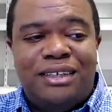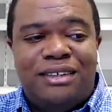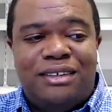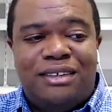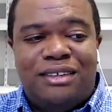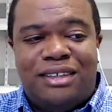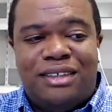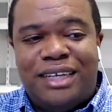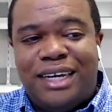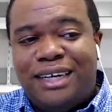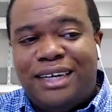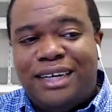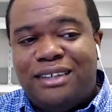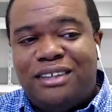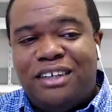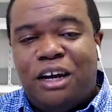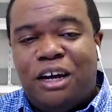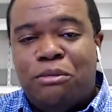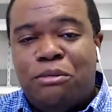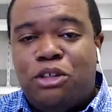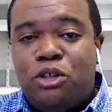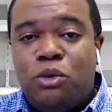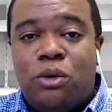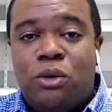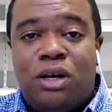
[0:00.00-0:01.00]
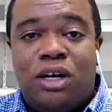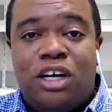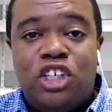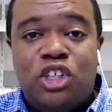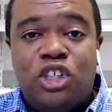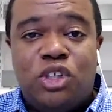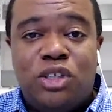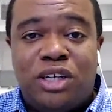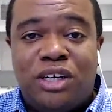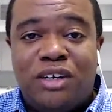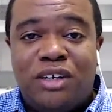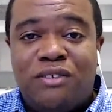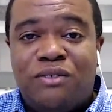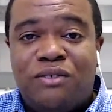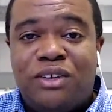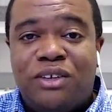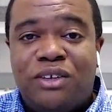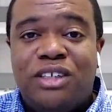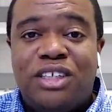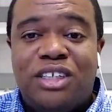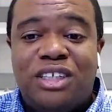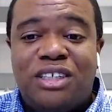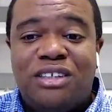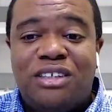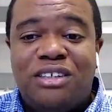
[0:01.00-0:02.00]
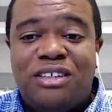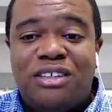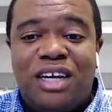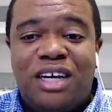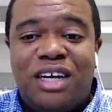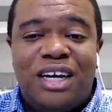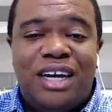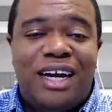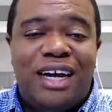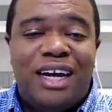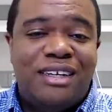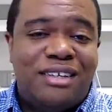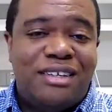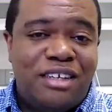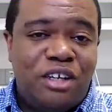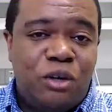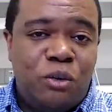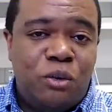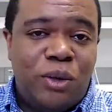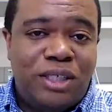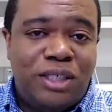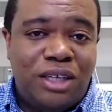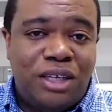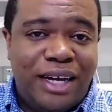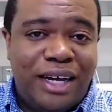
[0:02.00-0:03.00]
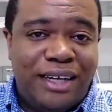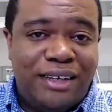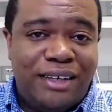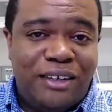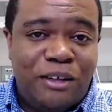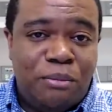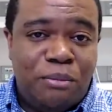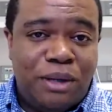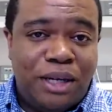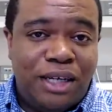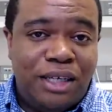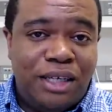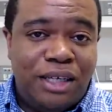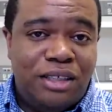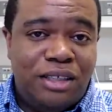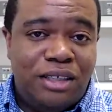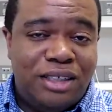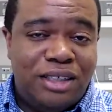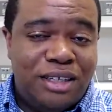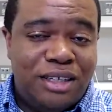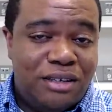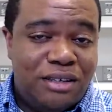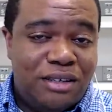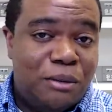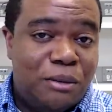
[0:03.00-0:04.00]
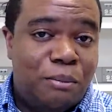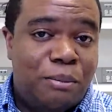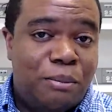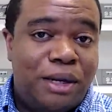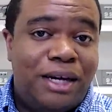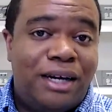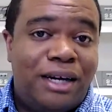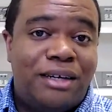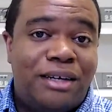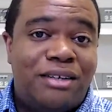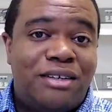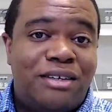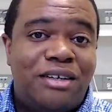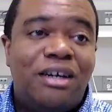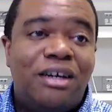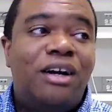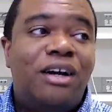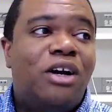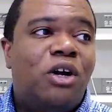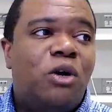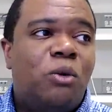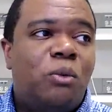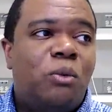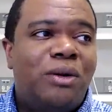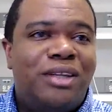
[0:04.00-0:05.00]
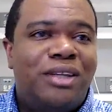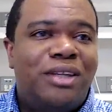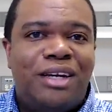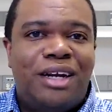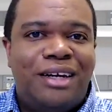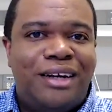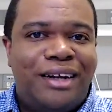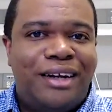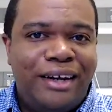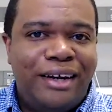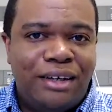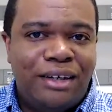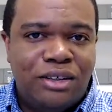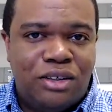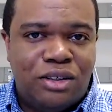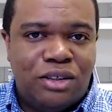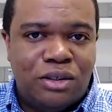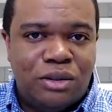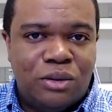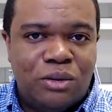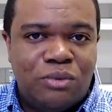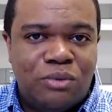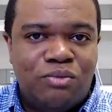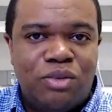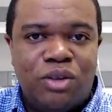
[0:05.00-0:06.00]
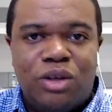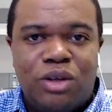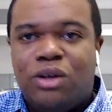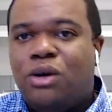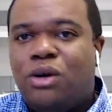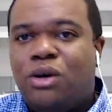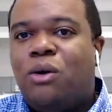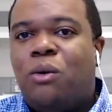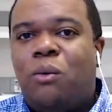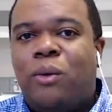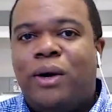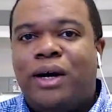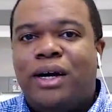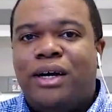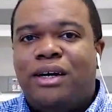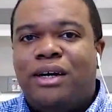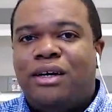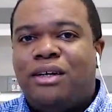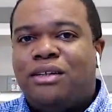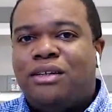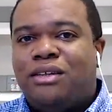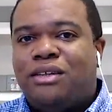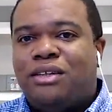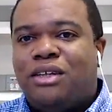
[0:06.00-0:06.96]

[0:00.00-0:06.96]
test up to 100 conversions and see which landing page is the best within a day or two, where